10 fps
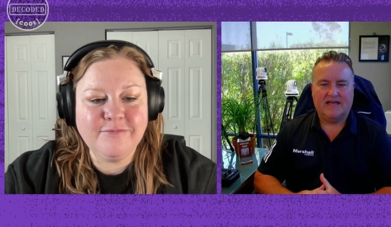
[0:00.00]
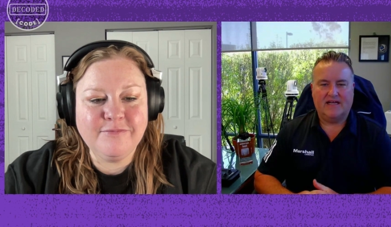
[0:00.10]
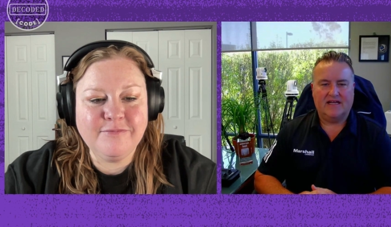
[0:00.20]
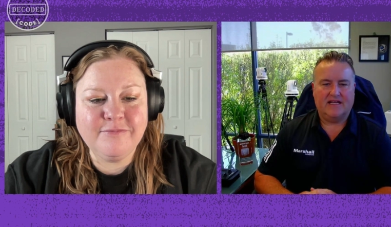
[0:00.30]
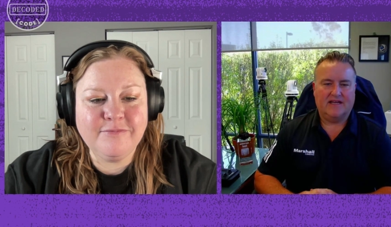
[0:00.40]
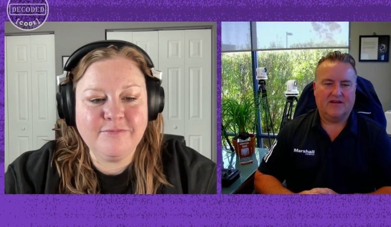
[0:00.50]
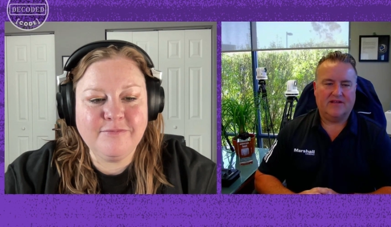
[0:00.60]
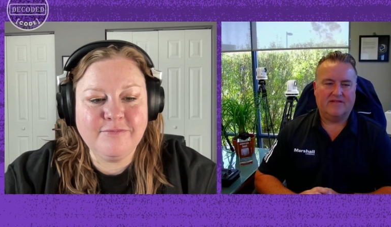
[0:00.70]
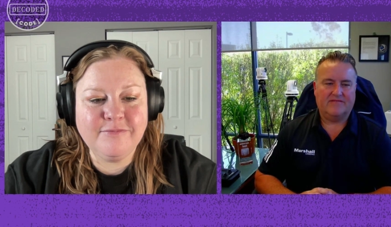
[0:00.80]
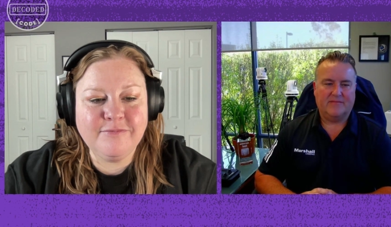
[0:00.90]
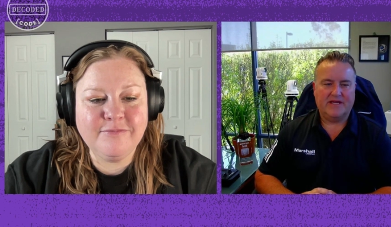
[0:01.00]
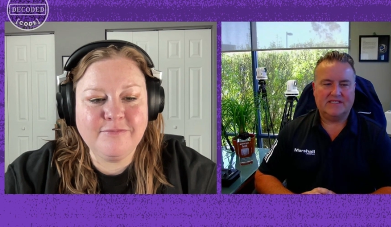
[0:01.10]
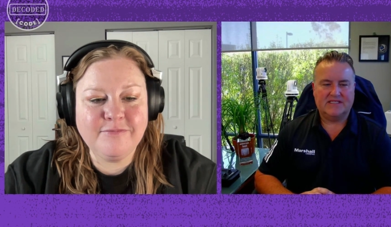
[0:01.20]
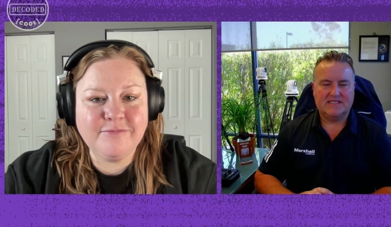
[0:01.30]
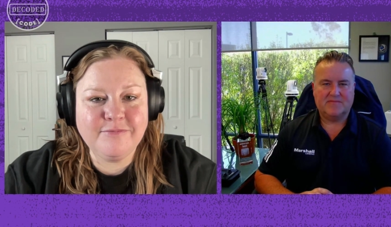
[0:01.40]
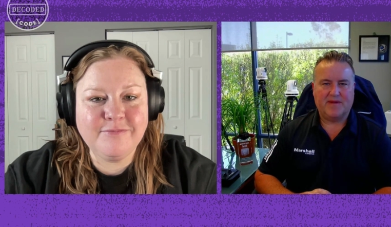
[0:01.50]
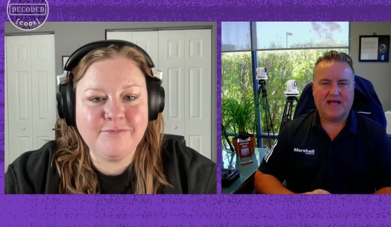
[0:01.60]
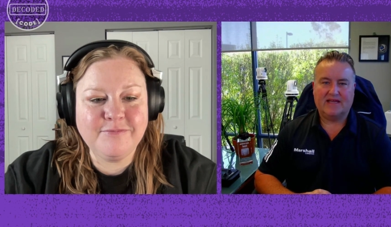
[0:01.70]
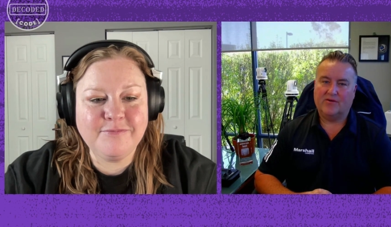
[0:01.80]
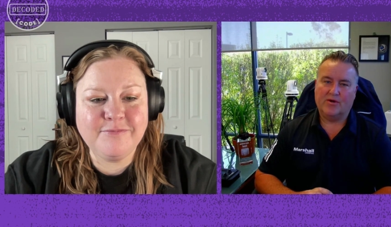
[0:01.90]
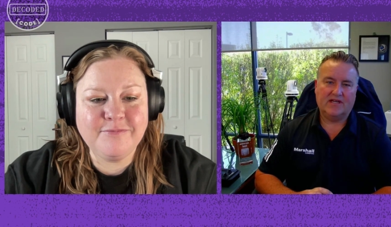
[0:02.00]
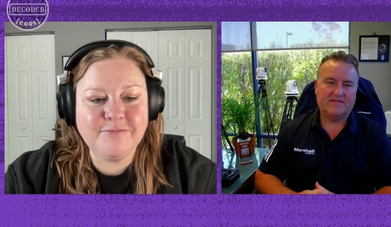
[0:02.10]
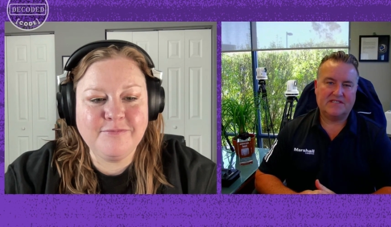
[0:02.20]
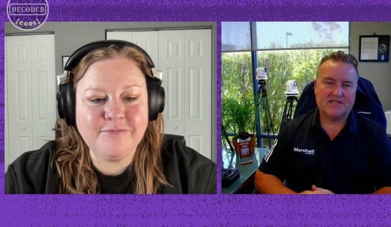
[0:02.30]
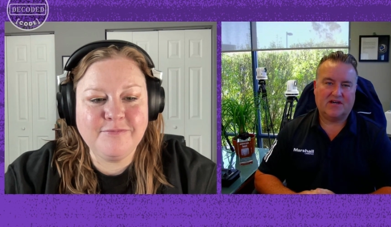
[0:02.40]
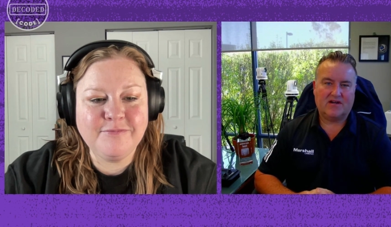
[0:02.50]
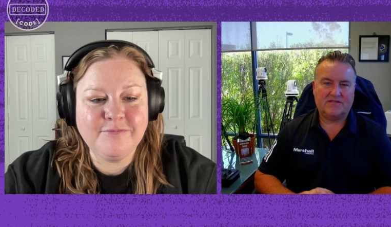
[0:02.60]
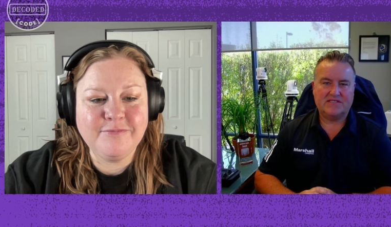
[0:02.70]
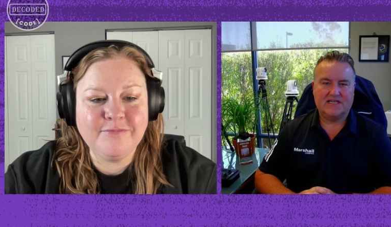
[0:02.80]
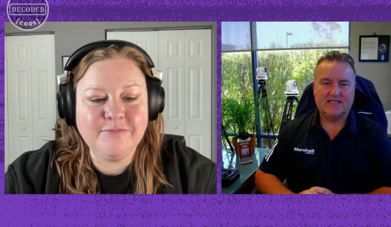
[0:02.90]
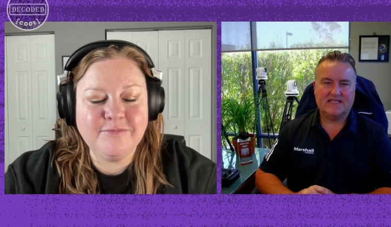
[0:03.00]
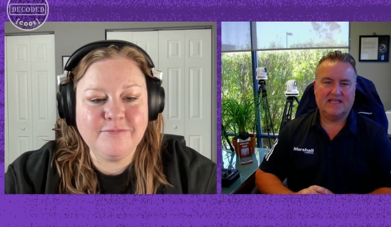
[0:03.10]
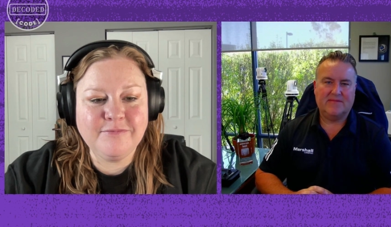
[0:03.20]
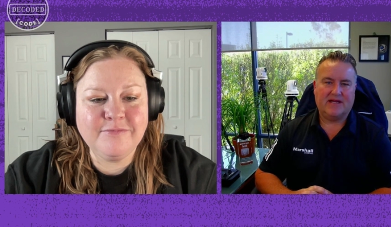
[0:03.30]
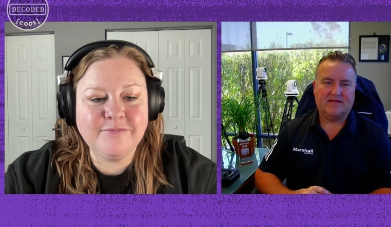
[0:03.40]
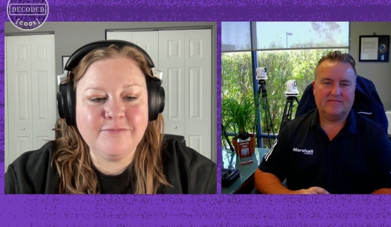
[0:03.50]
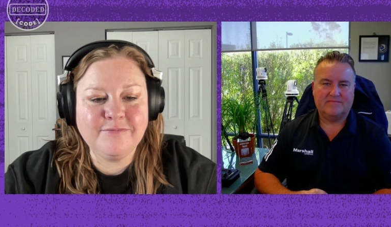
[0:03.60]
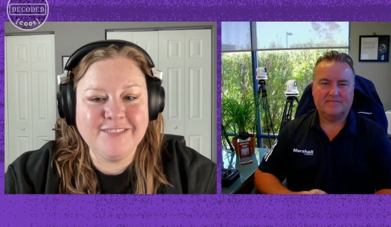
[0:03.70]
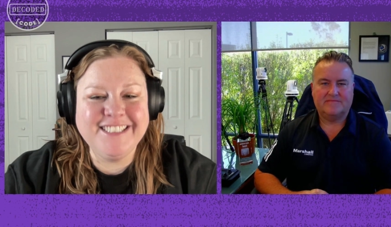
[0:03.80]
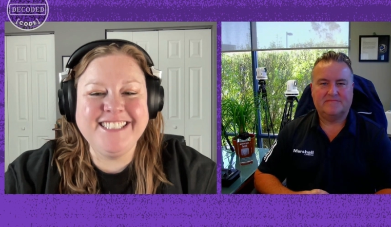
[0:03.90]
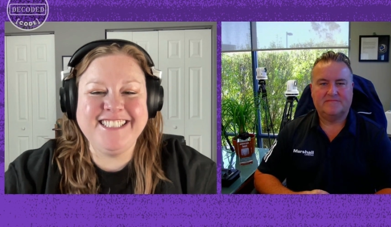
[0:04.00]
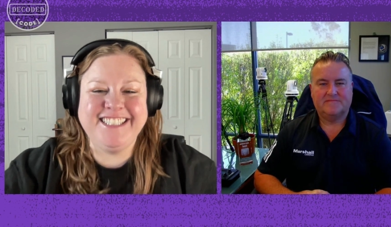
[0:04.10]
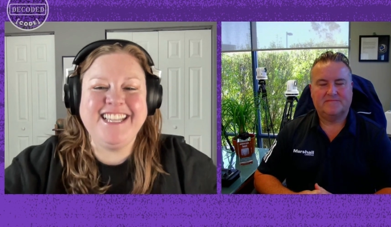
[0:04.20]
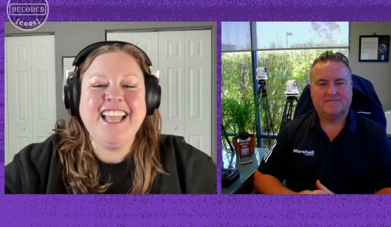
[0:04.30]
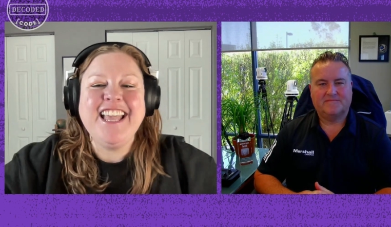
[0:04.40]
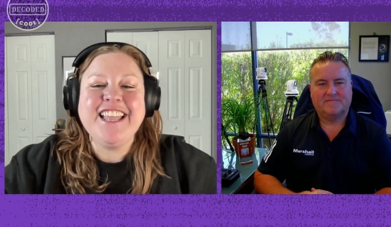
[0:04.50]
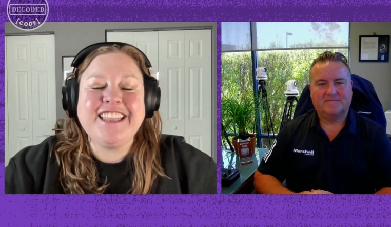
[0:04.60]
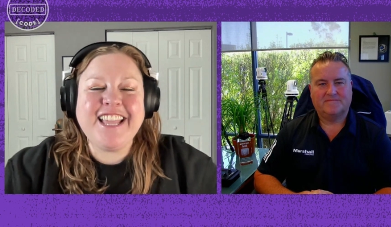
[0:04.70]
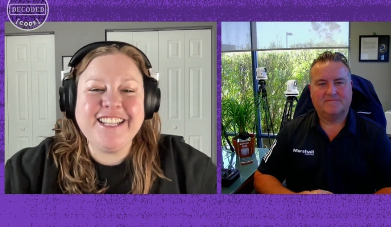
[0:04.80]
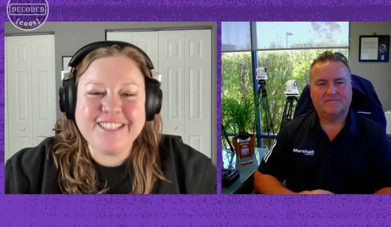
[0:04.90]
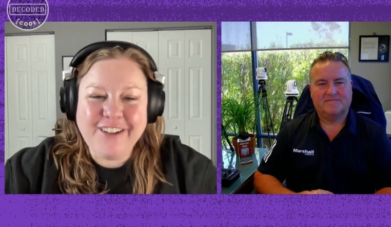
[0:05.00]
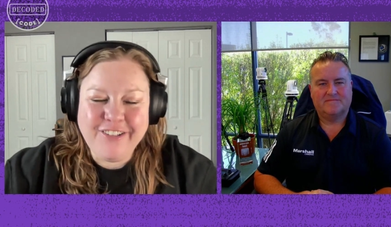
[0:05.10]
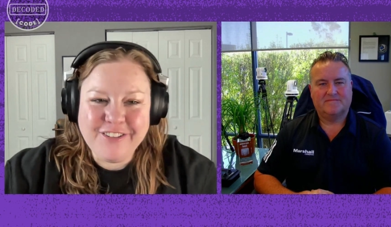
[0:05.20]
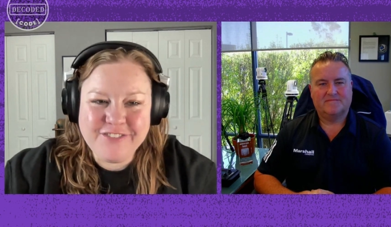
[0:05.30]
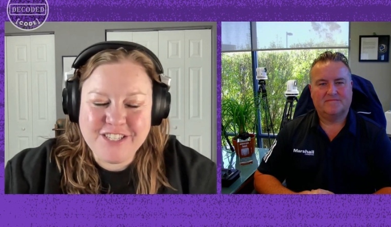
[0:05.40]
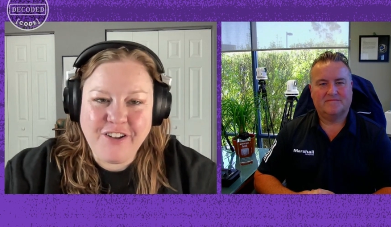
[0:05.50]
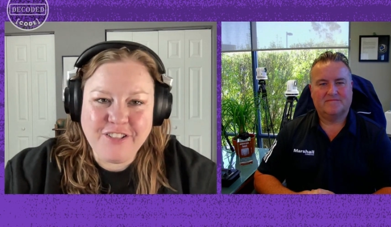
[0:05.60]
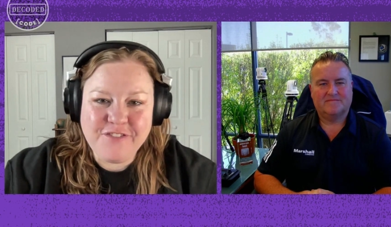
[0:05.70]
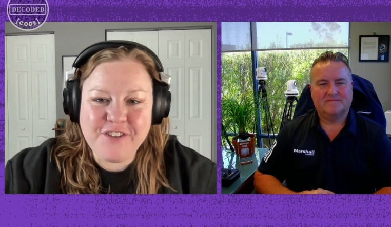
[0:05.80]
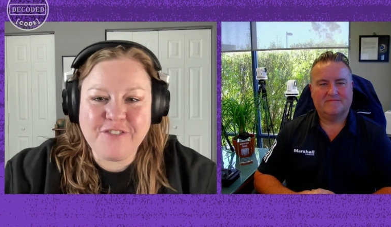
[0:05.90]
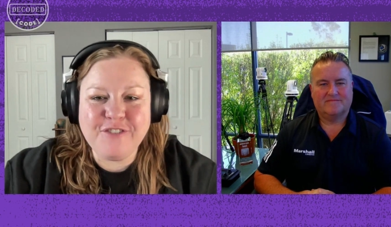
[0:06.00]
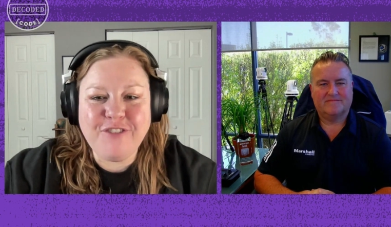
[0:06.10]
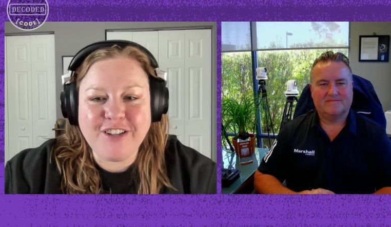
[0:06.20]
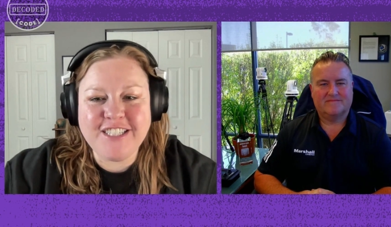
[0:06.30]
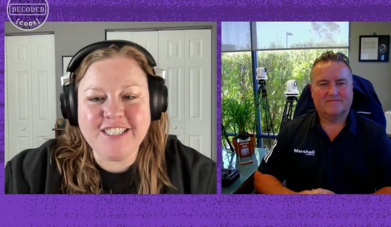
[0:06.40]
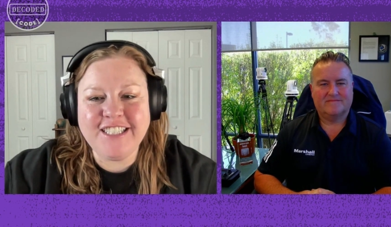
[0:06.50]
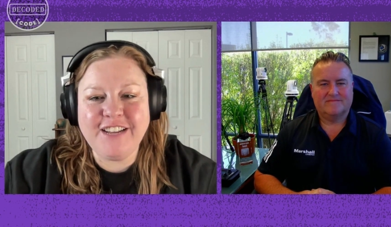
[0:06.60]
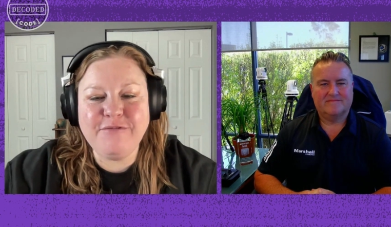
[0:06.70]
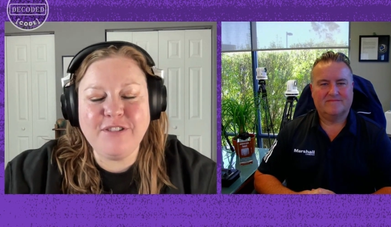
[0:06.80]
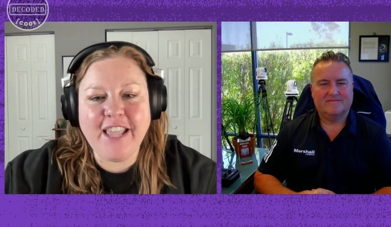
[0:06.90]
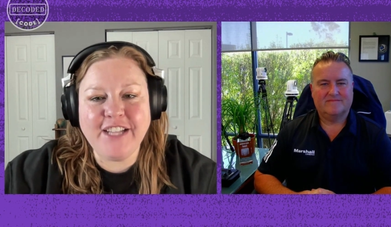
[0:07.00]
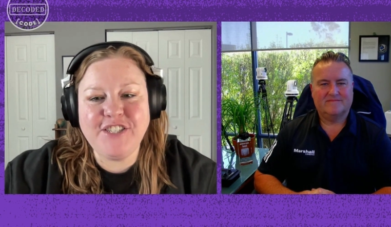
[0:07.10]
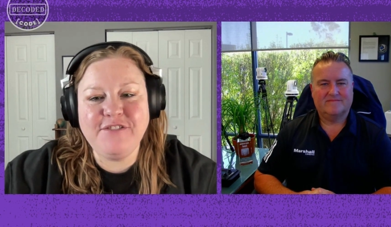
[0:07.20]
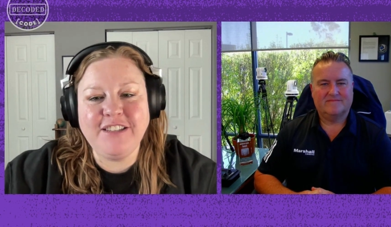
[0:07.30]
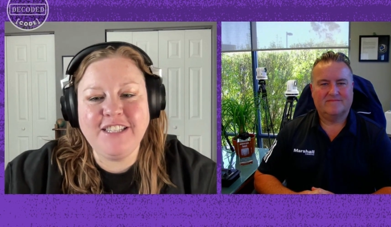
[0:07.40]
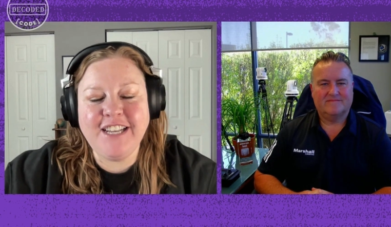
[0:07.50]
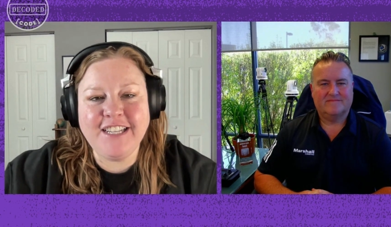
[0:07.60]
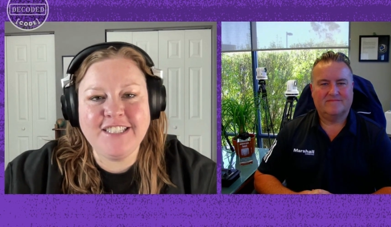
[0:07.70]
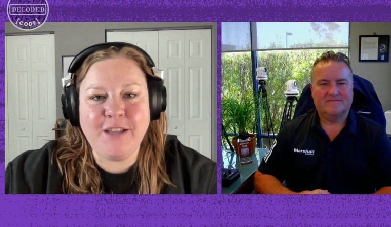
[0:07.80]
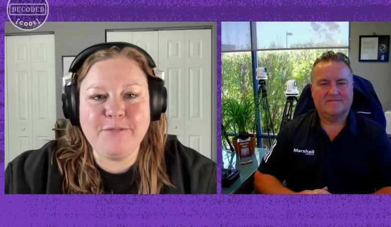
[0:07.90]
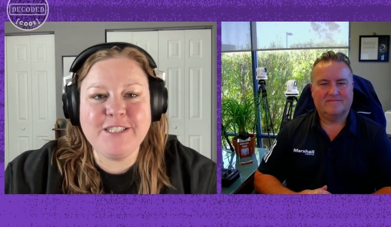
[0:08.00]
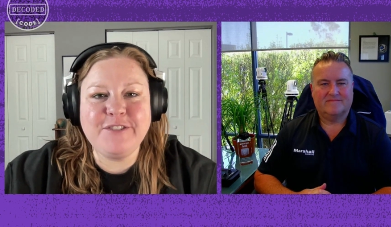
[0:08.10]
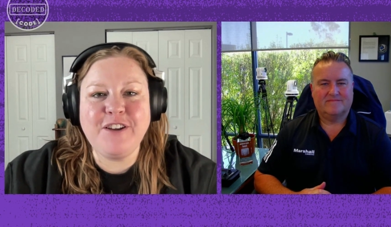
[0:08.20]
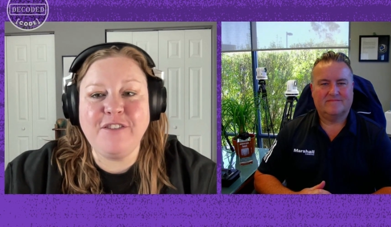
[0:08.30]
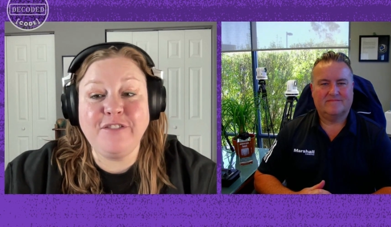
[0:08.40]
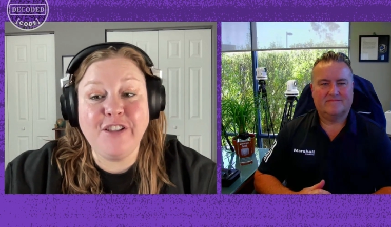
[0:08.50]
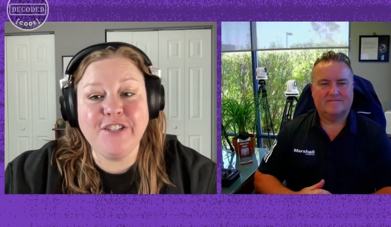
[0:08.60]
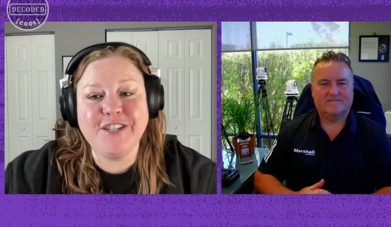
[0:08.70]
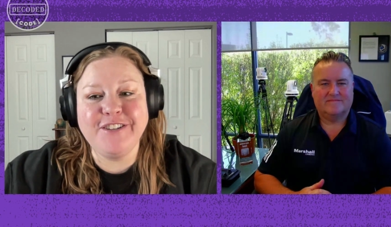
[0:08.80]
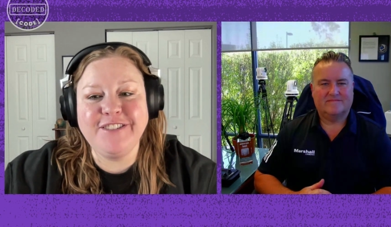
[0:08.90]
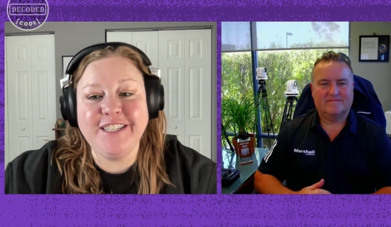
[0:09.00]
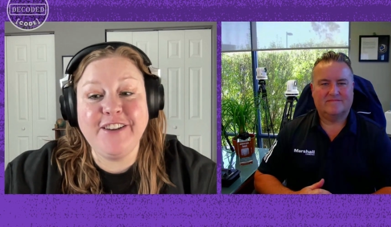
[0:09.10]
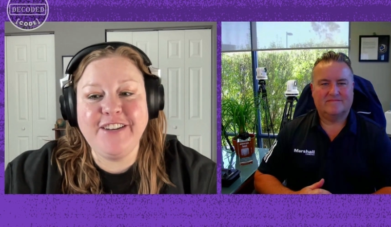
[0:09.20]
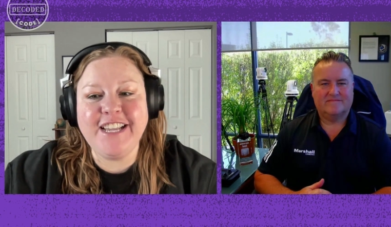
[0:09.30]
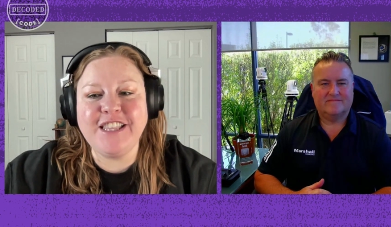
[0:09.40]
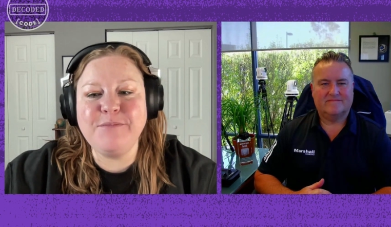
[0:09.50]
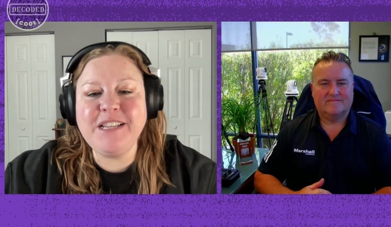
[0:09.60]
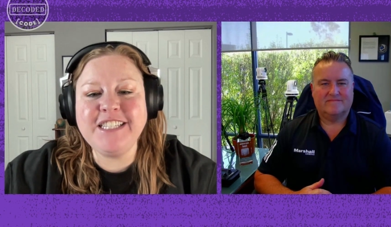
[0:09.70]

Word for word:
Speaker 1: uh, and all the information spec. Or give us a call or send us an email.
Speaker 2: Thanks all of, to all of you for watching today. We'll catch you on the next episode of Launch Code Decoded. In the